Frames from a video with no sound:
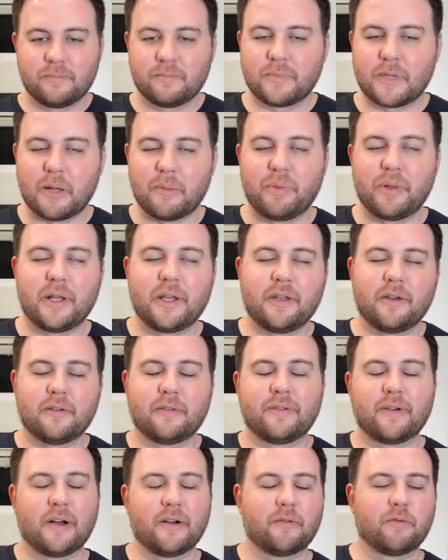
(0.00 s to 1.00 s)
Got plenty
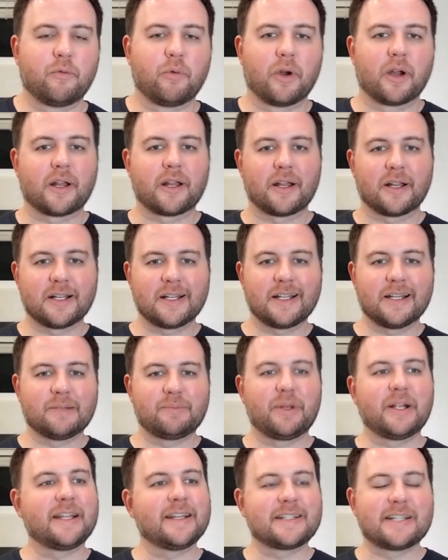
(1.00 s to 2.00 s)
of work,
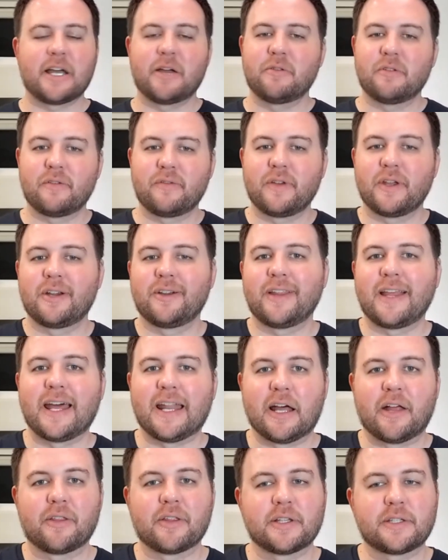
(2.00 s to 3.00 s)
plenty of time to figure that
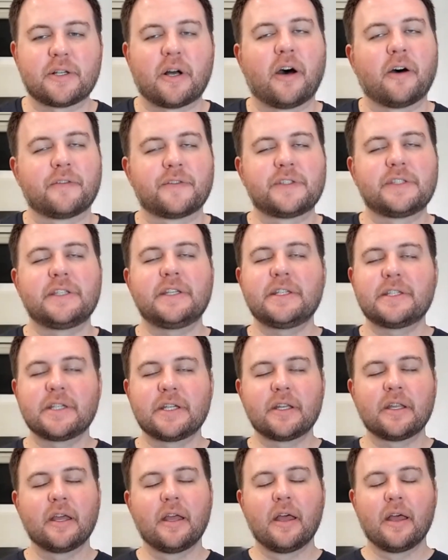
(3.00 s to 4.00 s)
out this
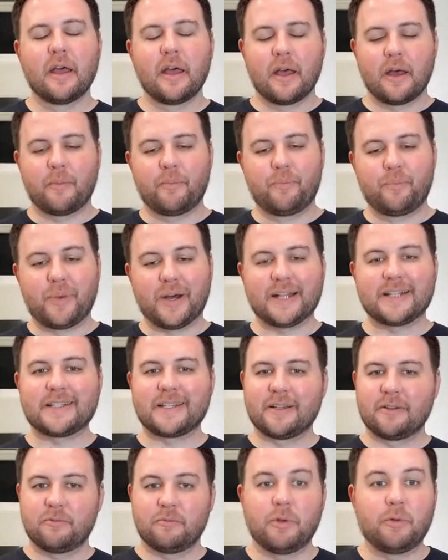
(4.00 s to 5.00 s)
offseason. But
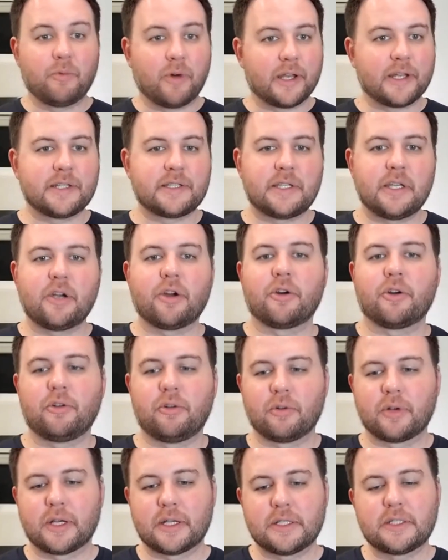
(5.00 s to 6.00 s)
we want to see
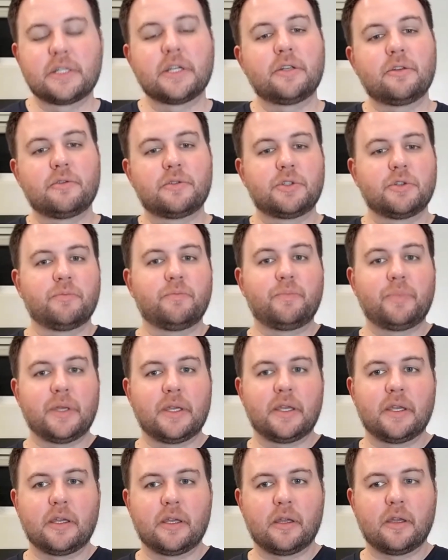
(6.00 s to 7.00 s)
Hertl continue to
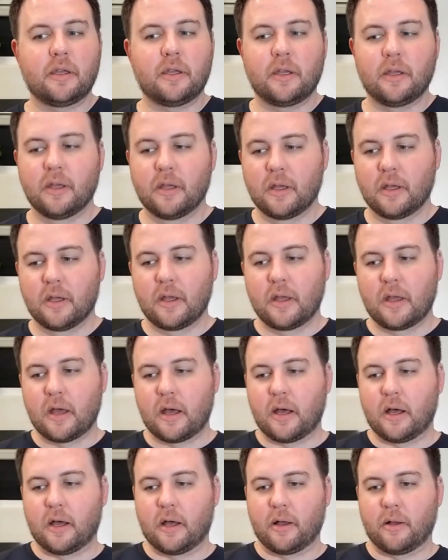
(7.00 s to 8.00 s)
be,
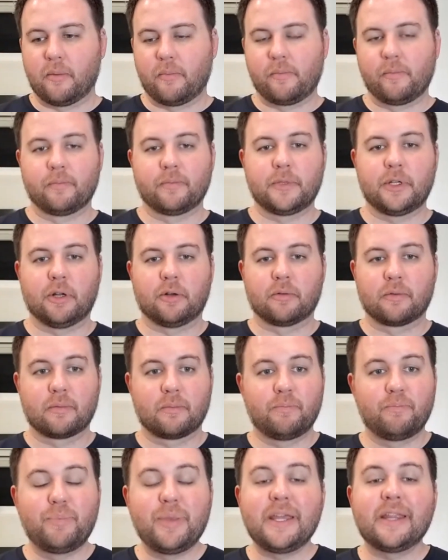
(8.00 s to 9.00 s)
you know,
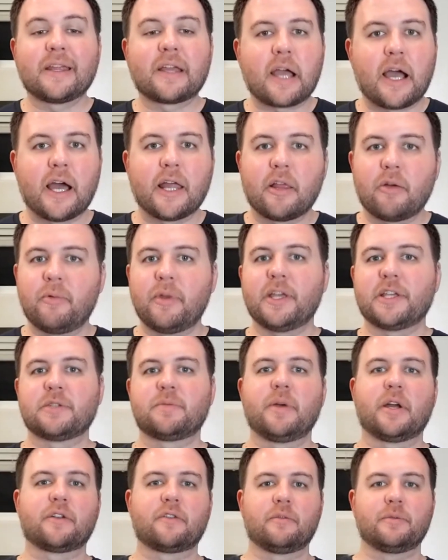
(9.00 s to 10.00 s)
be the guy that we
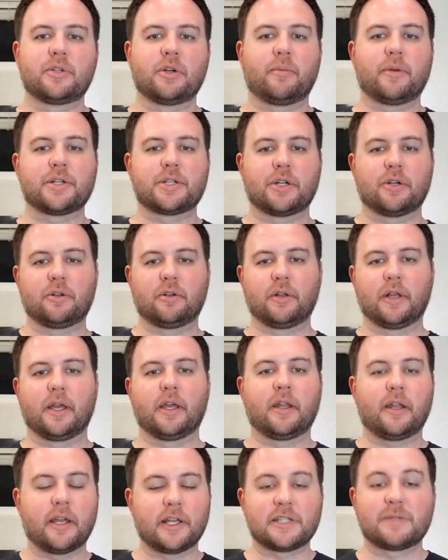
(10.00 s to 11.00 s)
expect from Tomas Hertl.
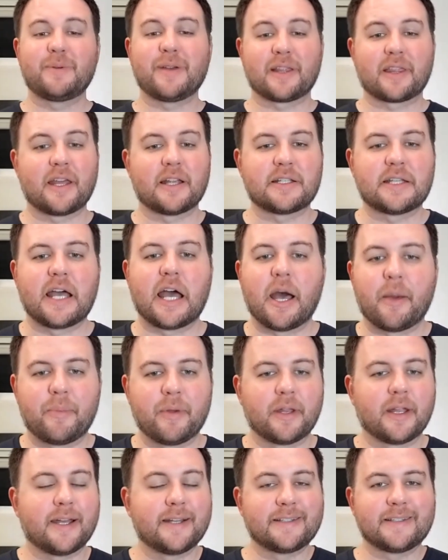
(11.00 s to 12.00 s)
And I expect that to
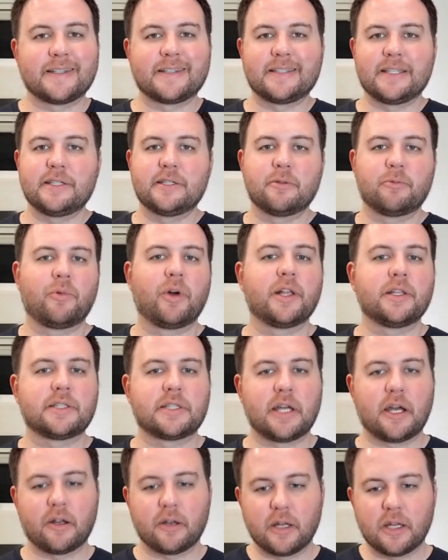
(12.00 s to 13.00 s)
happen as the season winds
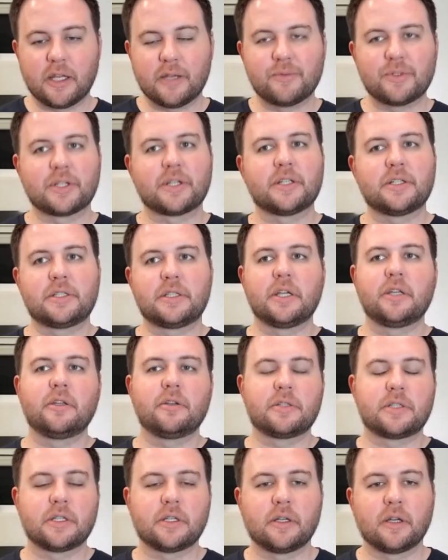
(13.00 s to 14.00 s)
down and him to continue
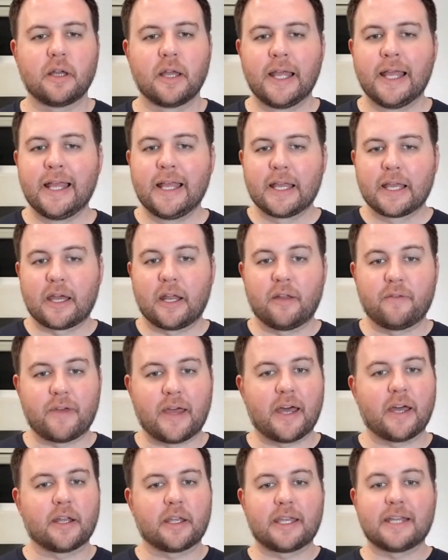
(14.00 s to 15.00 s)
to kind
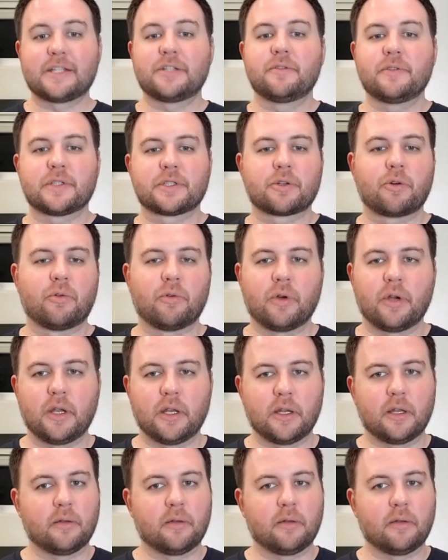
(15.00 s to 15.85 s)
of get to his scoring.